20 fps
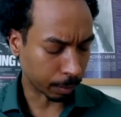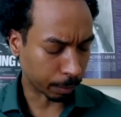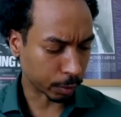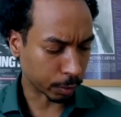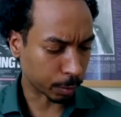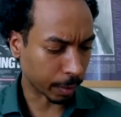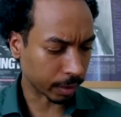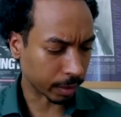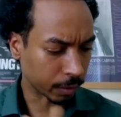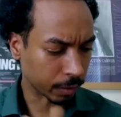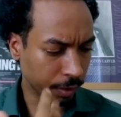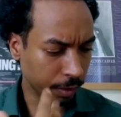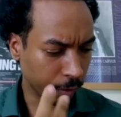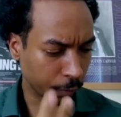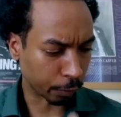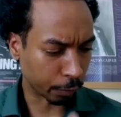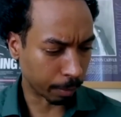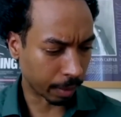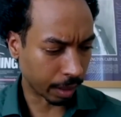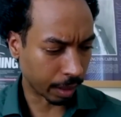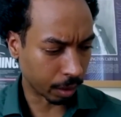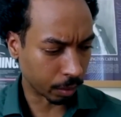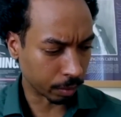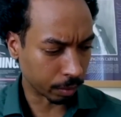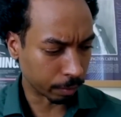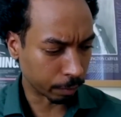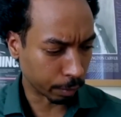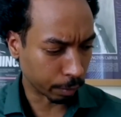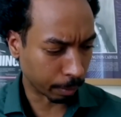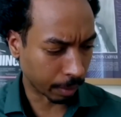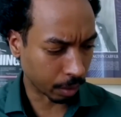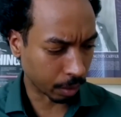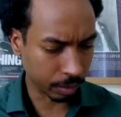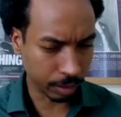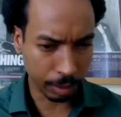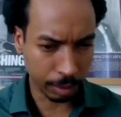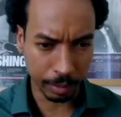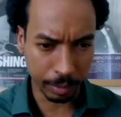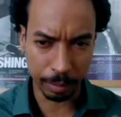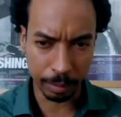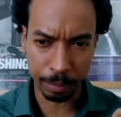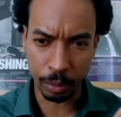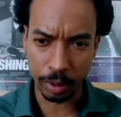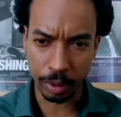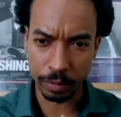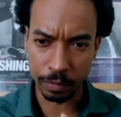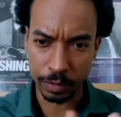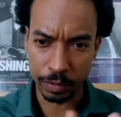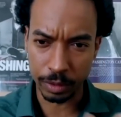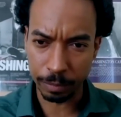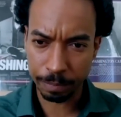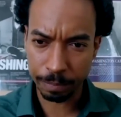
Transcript: perspective here from my own limited point of view.